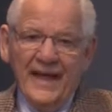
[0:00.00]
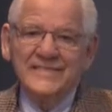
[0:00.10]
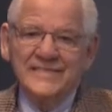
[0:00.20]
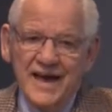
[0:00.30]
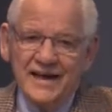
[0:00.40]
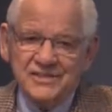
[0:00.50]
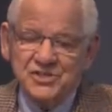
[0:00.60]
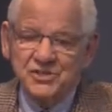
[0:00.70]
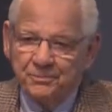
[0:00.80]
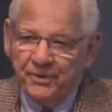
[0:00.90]
And
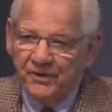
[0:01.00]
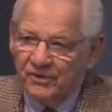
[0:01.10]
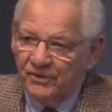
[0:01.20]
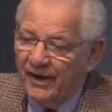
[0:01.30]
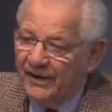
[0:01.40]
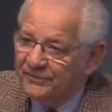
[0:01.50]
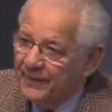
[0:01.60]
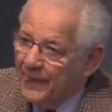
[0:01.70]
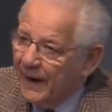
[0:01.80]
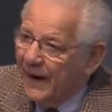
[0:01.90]
that's the paragraph
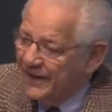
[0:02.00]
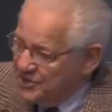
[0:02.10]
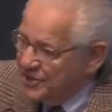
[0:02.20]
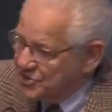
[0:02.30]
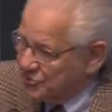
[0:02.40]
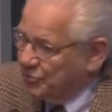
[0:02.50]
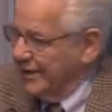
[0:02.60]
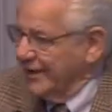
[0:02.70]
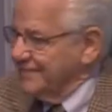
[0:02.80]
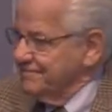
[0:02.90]
I just
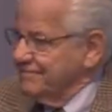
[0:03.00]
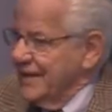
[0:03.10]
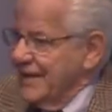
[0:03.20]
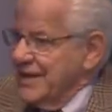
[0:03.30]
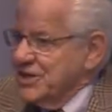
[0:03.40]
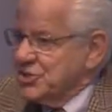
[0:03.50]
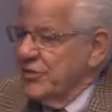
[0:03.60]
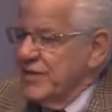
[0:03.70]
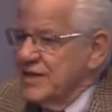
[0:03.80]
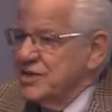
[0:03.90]
read.
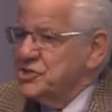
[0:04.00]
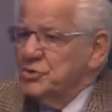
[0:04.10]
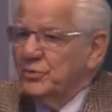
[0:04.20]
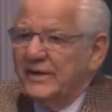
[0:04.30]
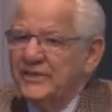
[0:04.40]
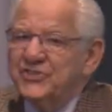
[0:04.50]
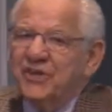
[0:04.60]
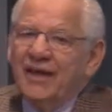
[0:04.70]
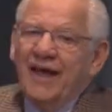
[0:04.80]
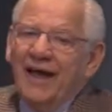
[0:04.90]
So the issue is
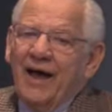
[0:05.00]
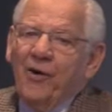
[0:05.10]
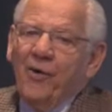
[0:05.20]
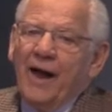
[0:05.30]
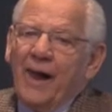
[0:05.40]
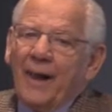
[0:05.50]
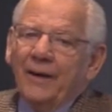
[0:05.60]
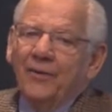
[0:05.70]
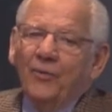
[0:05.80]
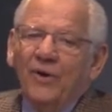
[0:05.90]

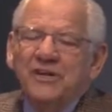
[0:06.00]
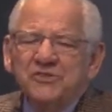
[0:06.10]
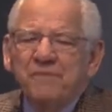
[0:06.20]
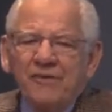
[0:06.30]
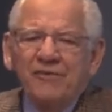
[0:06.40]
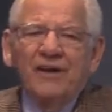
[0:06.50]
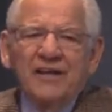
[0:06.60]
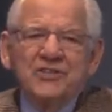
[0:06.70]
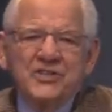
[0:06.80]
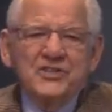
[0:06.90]
what is my
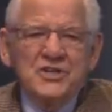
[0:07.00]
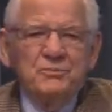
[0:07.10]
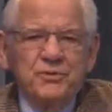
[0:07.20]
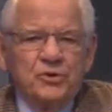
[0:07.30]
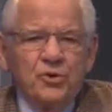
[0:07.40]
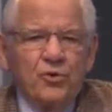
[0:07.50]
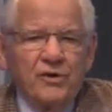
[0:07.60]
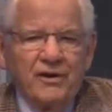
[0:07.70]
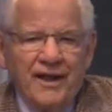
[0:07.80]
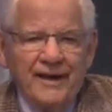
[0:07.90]
relationship with the
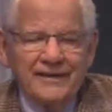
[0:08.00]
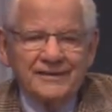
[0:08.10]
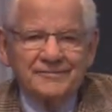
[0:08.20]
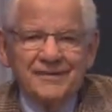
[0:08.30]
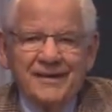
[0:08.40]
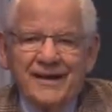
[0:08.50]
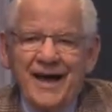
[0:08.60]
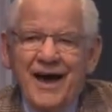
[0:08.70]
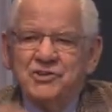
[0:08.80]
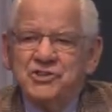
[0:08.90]
Lord like? Uh,
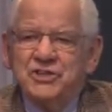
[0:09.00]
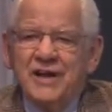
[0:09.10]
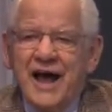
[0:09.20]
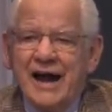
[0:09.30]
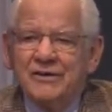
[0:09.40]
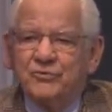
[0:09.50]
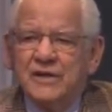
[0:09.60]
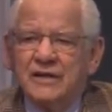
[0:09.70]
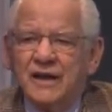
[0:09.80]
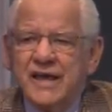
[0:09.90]
how should I
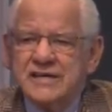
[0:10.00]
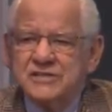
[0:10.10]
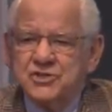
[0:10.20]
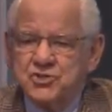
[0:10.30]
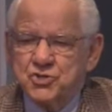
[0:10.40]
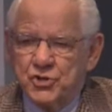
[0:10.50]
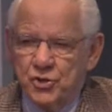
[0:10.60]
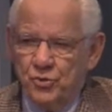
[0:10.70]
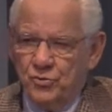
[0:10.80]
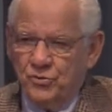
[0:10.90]
relate to
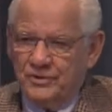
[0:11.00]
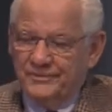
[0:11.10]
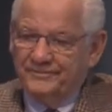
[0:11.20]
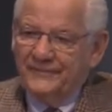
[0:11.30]
the Lord?